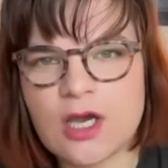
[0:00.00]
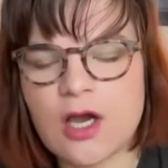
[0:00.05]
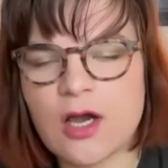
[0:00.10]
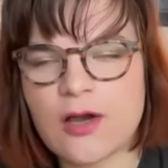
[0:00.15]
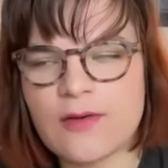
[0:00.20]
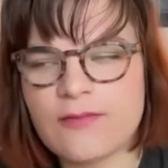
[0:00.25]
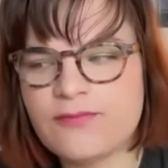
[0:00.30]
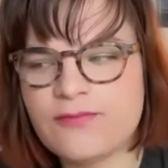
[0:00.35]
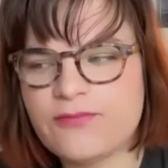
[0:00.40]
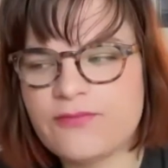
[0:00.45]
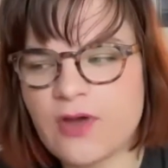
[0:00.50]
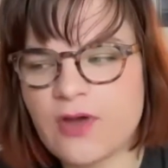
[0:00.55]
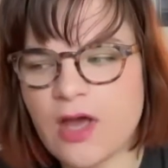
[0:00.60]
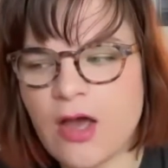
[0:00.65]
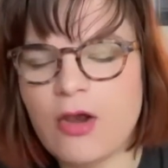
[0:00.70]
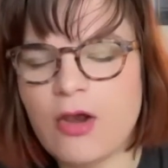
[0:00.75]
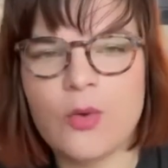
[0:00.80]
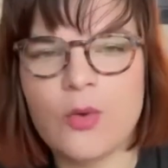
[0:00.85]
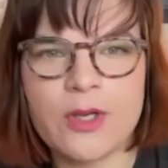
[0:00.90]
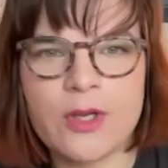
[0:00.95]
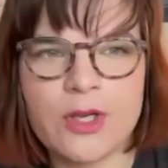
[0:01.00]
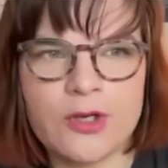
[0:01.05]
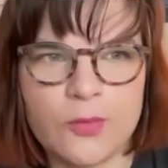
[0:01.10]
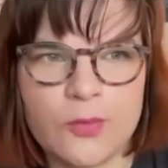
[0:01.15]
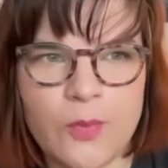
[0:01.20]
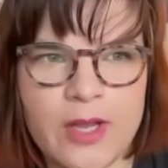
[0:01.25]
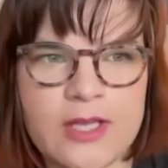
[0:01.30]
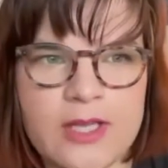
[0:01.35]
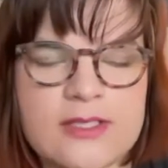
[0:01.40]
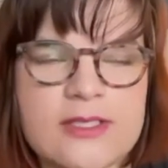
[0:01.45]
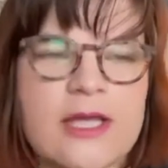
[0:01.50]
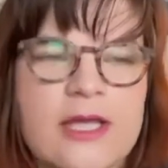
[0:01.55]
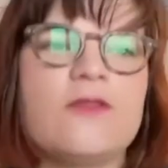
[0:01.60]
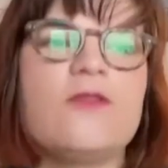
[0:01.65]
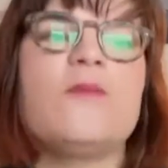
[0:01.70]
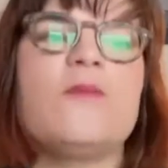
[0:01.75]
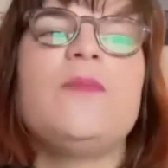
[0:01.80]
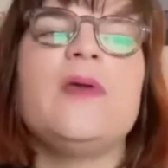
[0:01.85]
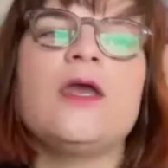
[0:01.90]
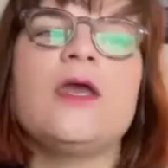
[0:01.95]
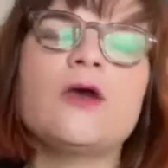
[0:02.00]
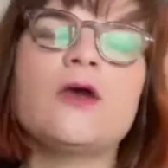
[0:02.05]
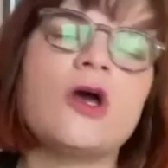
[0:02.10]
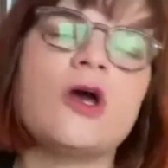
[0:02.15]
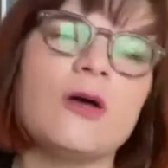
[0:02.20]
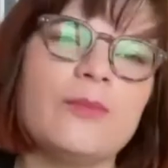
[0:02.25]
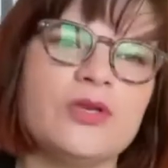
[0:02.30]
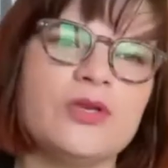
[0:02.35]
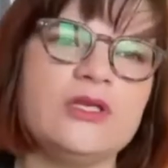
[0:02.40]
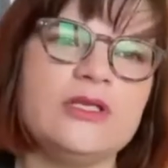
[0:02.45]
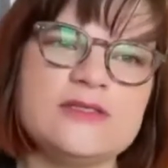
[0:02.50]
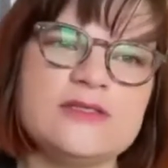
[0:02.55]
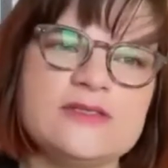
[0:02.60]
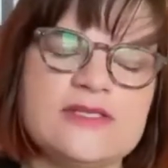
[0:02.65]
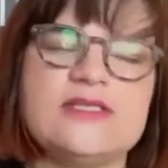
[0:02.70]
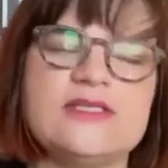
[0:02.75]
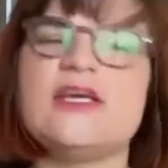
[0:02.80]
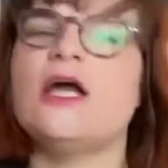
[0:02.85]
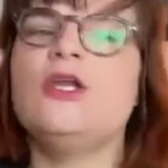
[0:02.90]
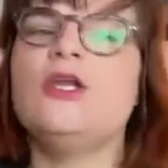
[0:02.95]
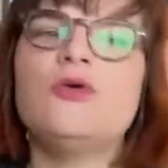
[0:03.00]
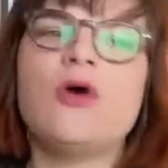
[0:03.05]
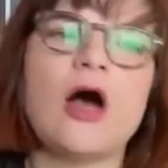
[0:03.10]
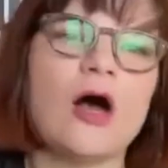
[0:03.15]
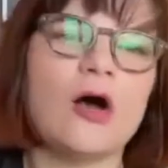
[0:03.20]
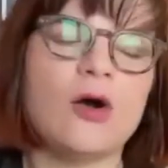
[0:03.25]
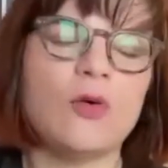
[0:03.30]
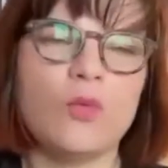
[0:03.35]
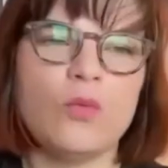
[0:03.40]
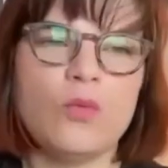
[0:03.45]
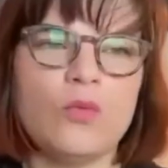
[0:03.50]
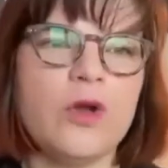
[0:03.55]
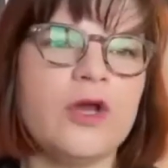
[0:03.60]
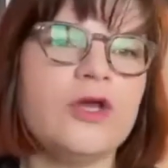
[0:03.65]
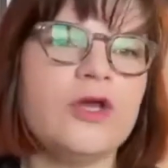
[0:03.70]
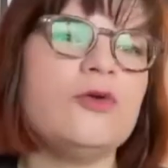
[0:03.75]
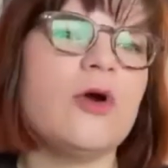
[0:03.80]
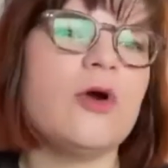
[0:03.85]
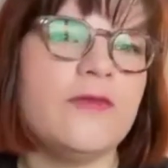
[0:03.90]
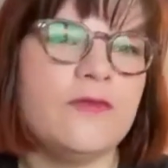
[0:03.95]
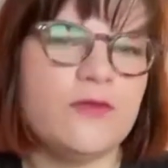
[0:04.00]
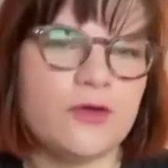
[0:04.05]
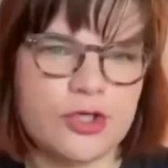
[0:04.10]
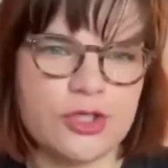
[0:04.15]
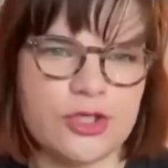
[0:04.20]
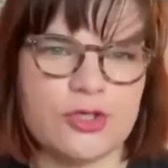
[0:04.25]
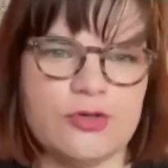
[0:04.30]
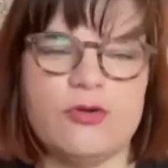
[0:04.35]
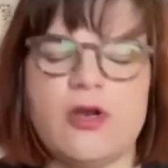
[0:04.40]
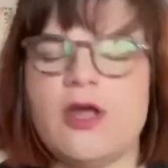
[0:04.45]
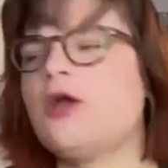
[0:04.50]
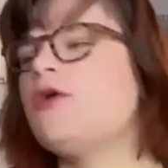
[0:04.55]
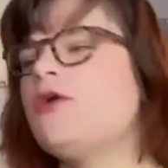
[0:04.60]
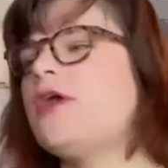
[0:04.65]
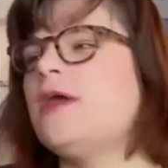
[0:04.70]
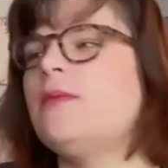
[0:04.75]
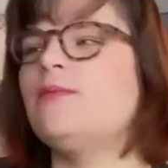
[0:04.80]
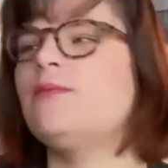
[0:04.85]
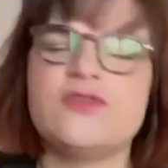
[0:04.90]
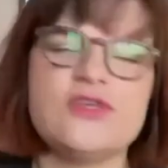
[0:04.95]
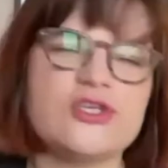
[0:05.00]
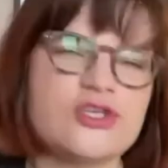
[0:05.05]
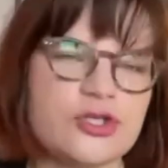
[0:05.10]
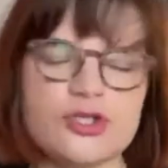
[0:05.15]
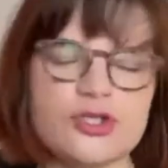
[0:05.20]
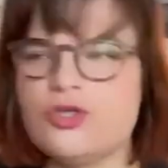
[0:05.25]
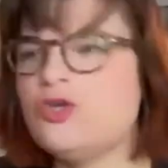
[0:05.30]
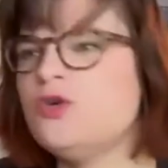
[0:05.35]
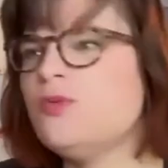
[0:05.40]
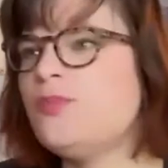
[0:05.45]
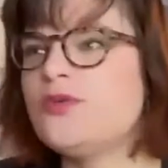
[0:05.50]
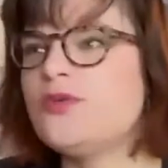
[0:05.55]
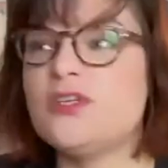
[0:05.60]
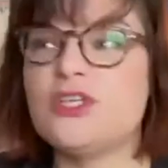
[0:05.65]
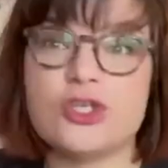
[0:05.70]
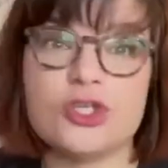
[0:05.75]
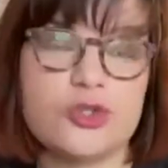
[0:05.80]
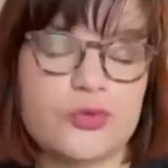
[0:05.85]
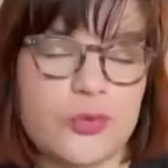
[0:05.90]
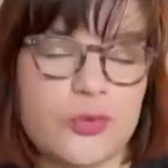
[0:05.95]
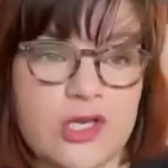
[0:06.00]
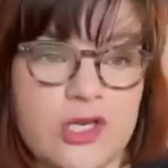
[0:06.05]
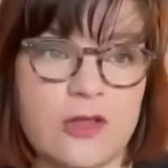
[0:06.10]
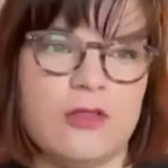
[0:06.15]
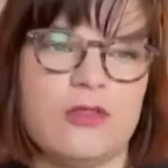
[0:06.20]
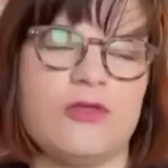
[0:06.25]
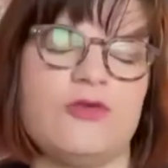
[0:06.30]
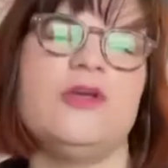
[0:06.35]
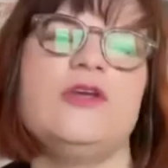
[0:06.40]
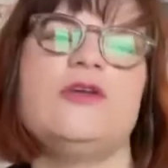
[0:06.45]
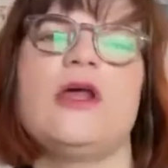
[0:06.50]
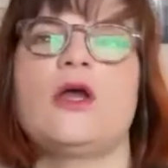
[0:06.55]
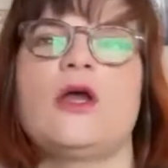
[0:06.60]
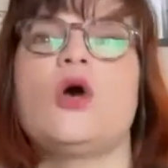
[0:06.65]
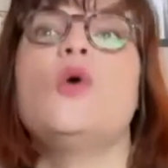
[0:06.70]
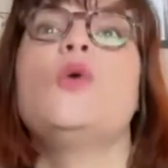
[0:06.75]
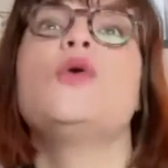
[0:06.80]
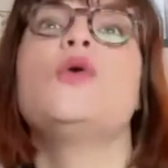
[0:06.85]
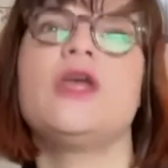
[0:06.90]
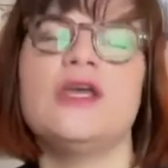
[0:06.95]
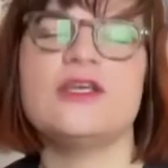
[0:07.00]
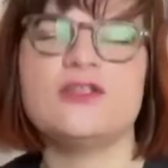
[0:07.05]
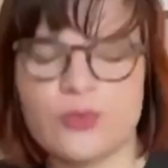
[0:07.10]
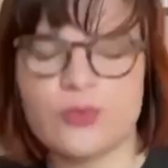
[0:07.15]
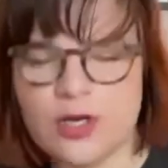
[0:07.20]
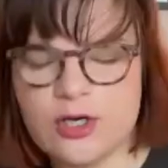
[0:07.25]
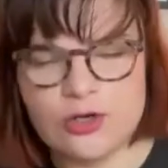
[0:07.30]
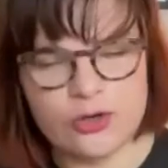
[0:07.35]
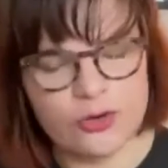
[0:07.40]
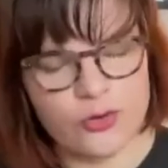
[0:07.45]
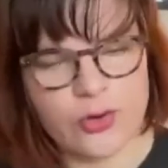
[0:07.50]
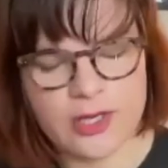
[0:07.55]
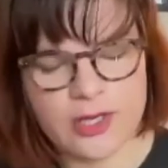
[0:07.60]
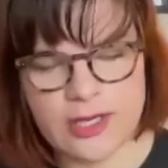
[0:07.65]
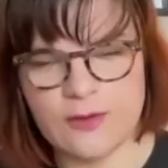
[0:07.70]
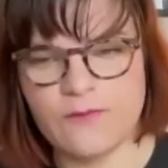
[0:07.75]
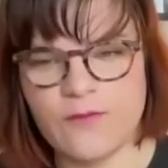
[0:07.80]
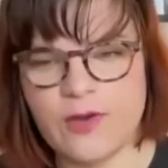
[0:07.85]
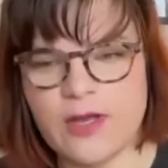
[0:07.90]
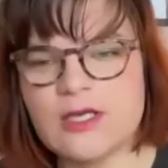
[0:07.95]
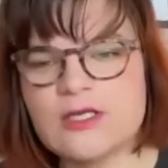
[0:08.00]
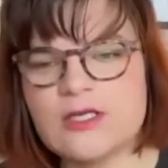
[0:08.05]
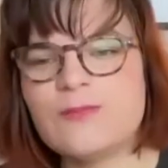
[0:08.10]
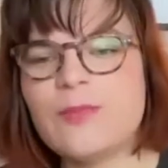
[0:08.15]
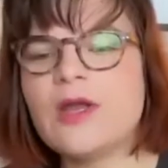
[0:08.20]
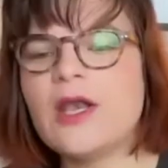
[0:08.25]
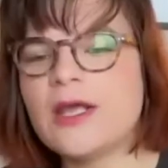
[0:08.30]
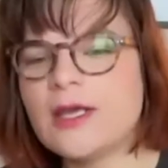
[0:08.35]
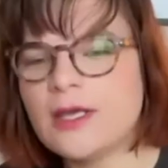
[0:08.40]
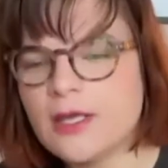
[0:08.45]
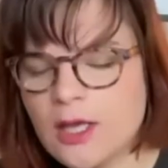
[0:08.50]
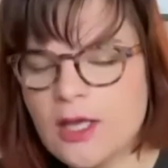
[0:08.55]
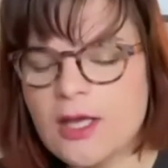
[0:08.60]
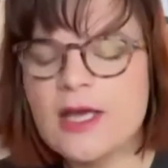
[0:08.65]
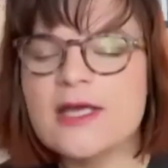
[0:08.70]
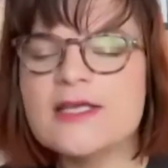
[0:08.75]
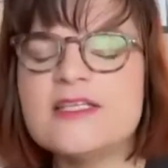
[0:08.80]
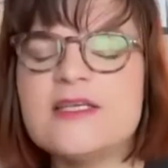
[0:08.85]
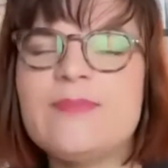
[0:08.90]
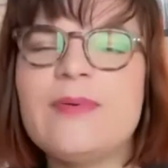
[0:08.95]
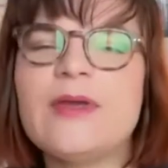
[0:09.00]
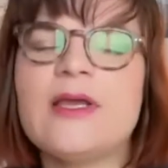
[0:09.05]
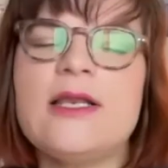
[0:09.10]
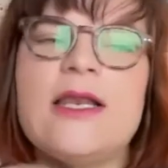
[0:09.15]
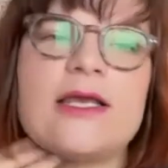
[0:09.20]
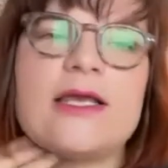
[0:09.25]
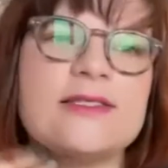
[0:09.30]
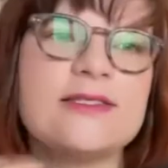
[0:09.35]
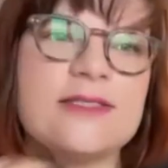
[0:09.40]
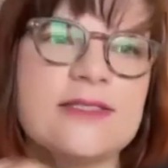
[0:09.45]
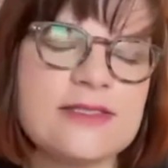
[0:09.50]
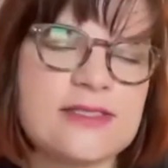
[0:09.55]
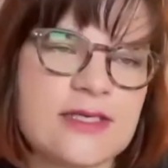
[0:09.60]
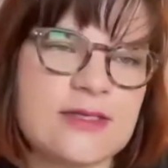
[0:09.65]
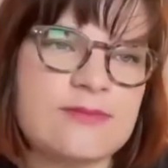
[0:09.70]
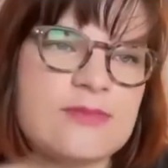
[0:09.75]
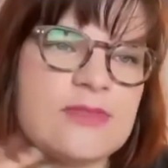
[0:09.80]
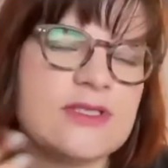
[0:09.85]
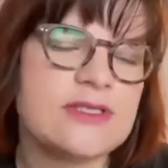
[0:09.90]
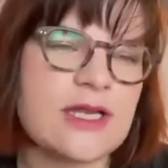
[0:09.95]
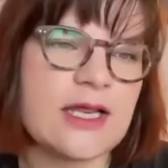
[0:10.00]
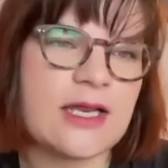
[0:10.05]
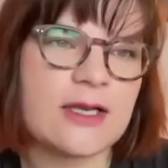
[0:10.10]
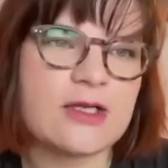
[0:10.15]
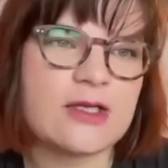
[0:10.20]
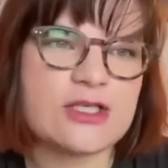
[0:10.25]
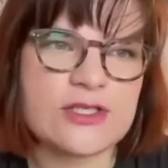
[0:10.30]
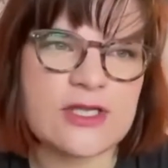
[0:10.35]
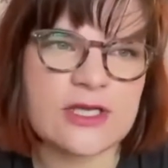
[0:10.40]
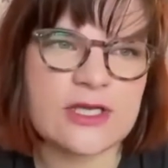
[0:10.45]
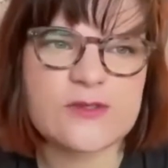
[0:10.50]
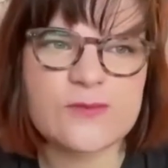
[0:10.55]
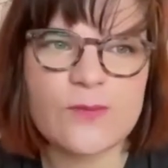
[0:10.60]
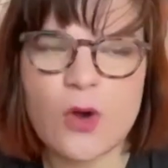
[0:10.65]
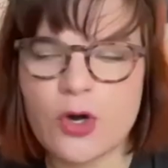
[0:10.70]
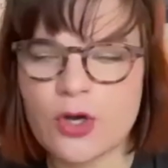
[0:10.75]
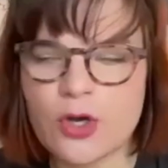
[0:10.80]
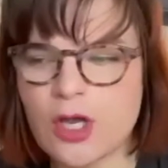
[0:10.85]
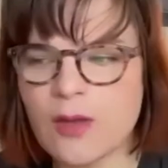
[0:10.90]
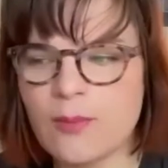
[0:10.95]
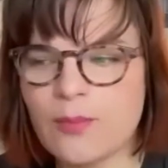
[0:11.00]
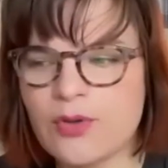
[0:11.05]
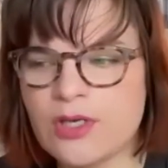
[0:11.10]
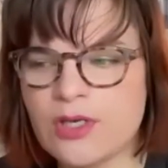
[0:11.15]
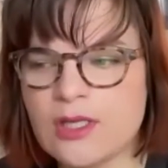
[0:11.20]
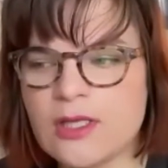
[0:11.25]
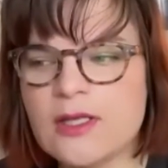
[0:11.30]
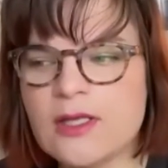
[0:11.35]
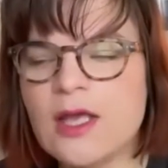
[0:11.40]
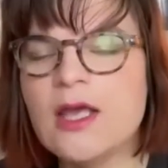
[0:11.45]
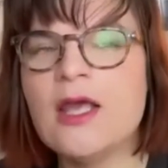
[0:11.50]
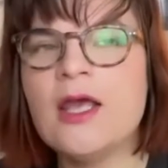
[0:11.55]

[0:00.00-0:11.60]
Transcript: of how long we're going to wait. Like the bigger companies, to tell you where you are in the queue, like, okay, position 2, position 23, you're like, okay, so I know I can wait. But like typically like systems that are just like smaller company,